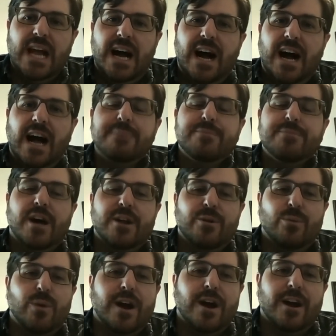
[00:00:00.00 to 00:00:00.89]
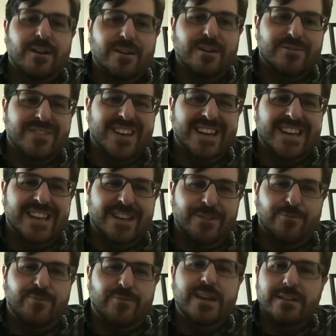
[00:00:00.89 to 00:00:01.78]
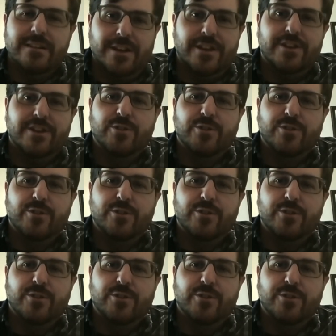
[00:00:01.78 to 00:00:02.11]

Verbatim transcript: I'm not aware of any really